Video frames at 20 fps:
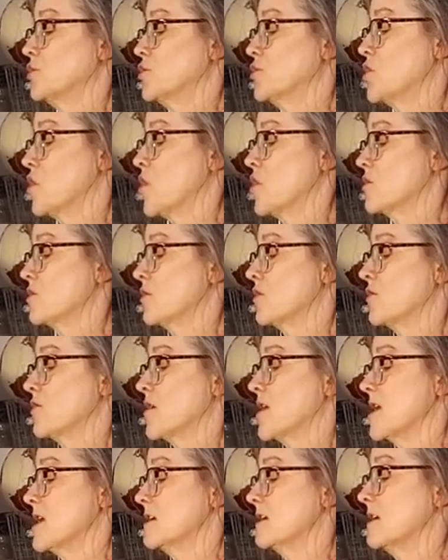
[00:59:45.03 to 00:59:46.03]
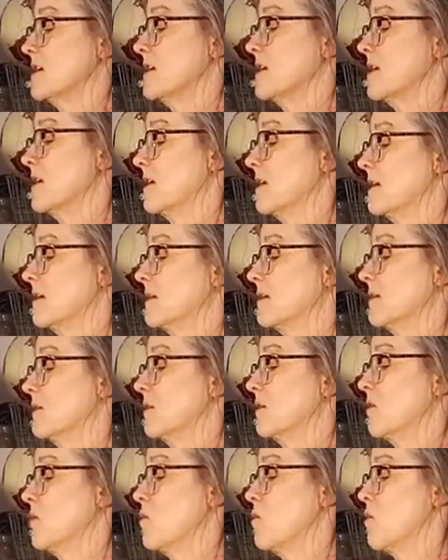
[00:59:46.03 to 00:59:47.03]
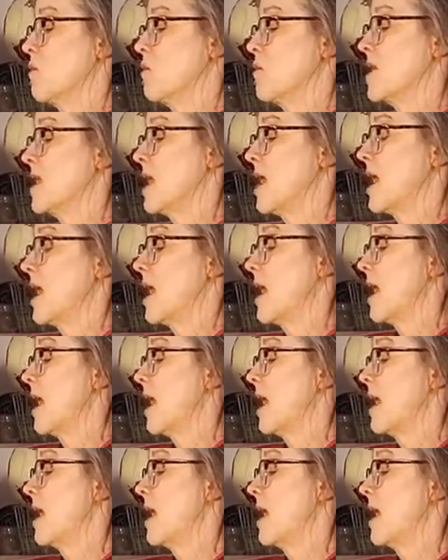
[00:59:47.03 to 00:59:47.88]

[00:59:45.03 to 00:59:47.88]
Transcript: dark green. Oh yeah,